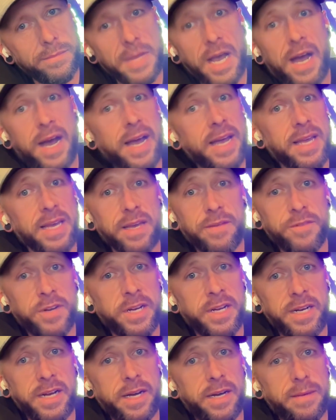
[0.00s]
I ain't giving
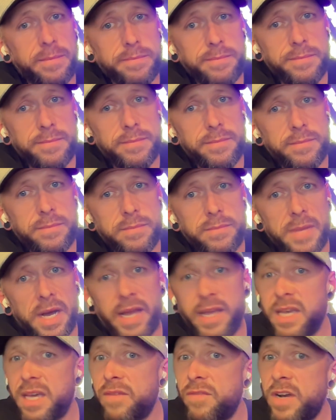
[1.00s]
it up. I
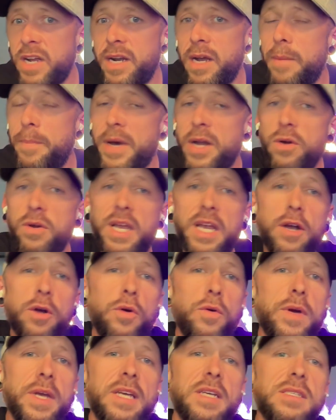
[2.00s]
ain't giving it up. I don't care
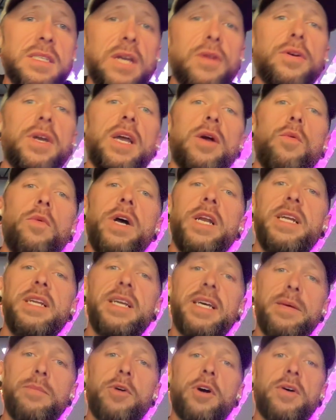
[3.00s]
who he is. I don't care what he
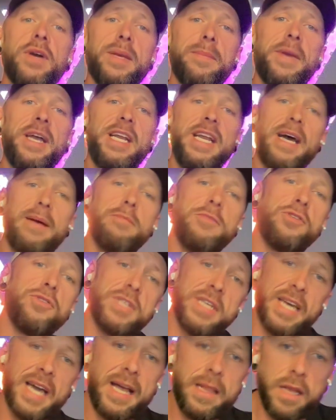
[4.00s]
did, bro. He made that
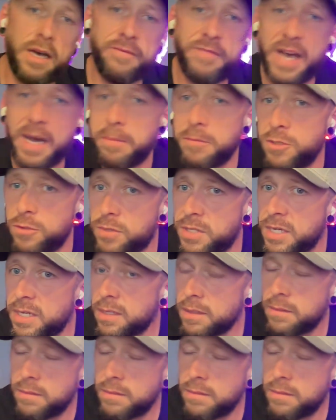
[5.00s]
music. I love that music.